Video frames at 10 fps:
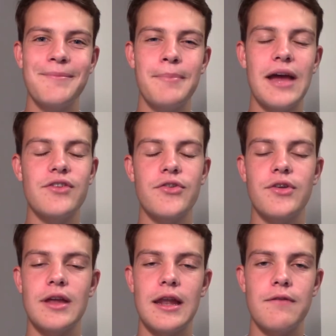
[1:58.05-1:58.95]

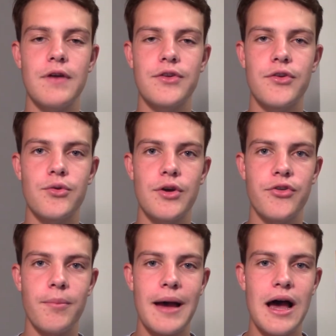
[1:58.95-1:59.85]
Manchester United versus
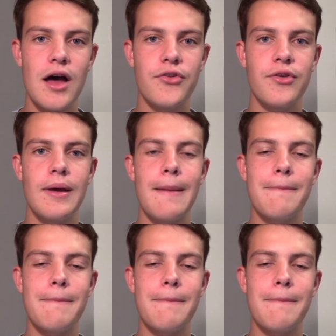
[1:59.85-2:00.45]
Crystal Palace.